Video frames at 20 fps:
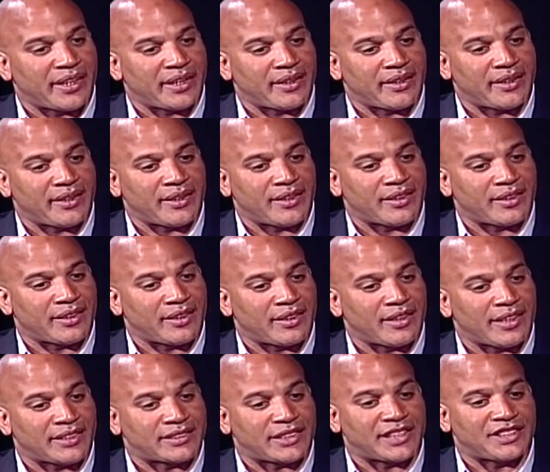And
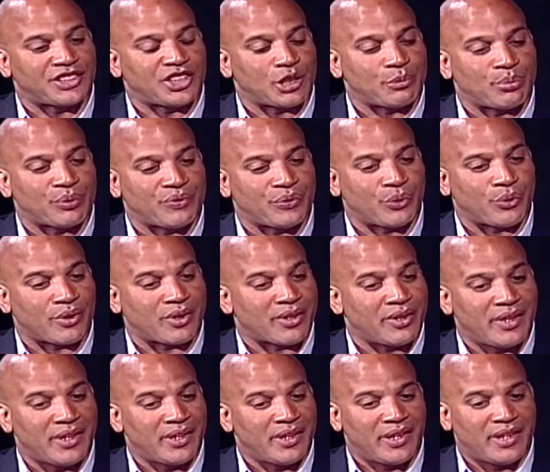as I said before,